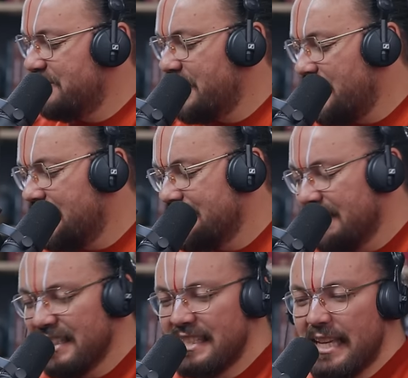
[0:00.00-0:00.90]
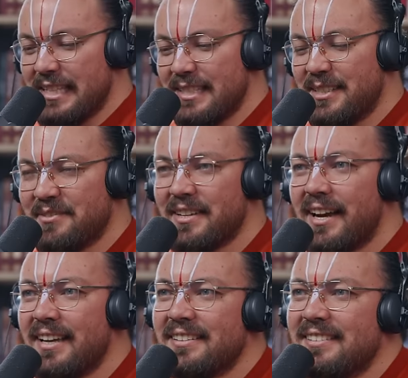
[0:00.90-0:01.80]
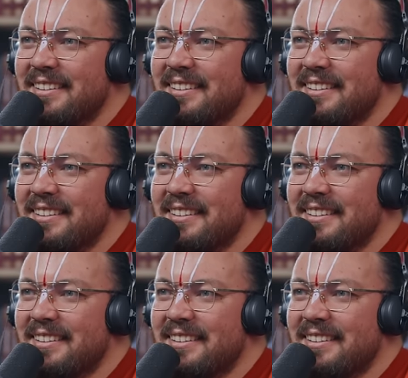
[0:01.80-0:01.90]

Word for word: Very sensitive guy.